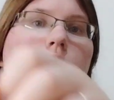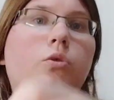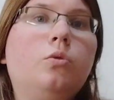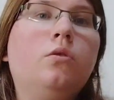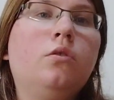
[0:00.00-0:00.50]

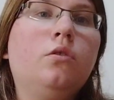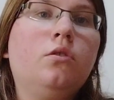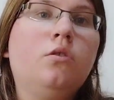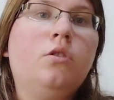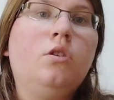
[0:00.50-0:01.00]
to
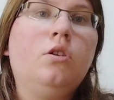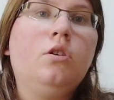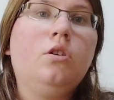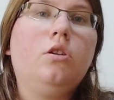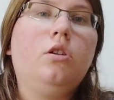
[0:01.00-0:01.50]

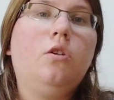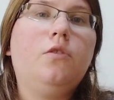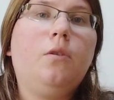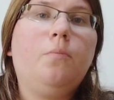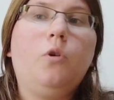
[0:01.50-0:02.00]

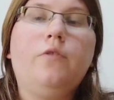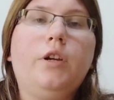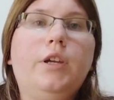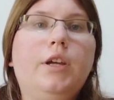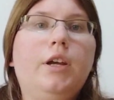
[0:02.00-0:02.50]
close up over
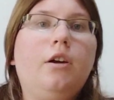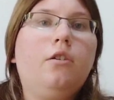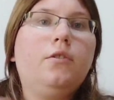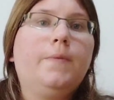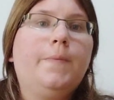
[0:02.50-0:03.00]

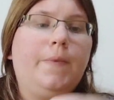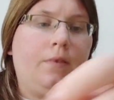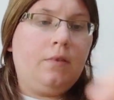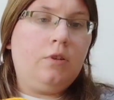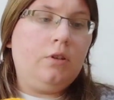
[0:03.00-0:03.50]
here,
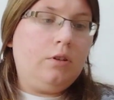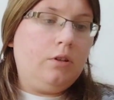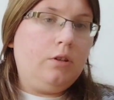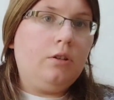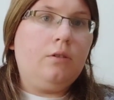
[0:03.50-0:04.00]

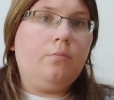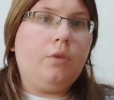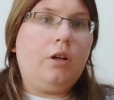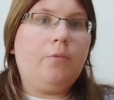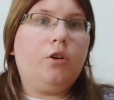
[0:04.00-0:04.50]

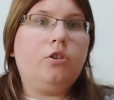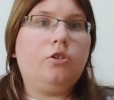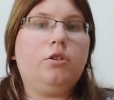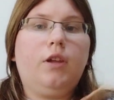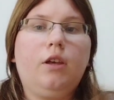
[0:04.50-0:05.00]
but I'm going
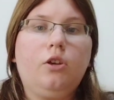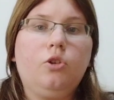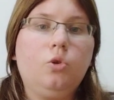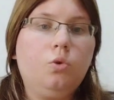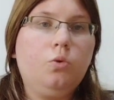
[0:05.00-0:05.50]
to take a
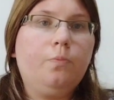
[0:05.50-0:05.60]
new